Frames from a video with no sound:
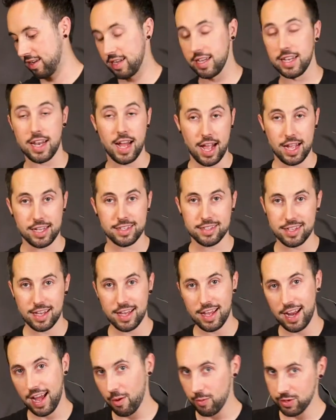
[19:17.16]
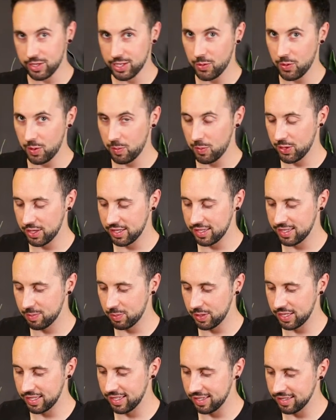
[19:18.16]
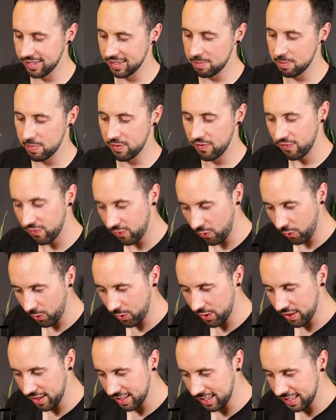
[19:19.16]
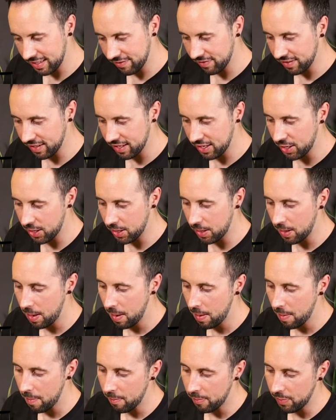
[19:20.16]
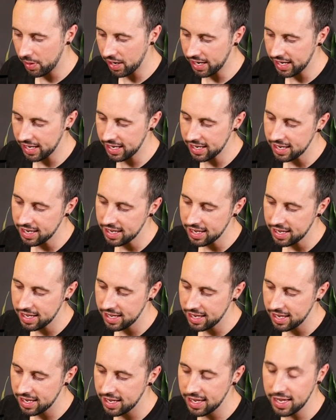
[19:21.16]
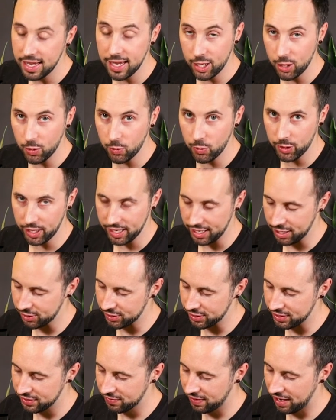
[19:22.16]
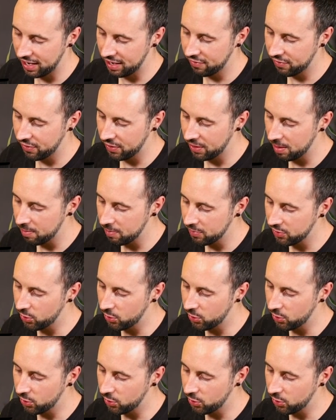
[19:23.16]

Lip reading: In hindsight, I wish I would have put these springtails in before the leaf litter, but it'll work out just fine for them.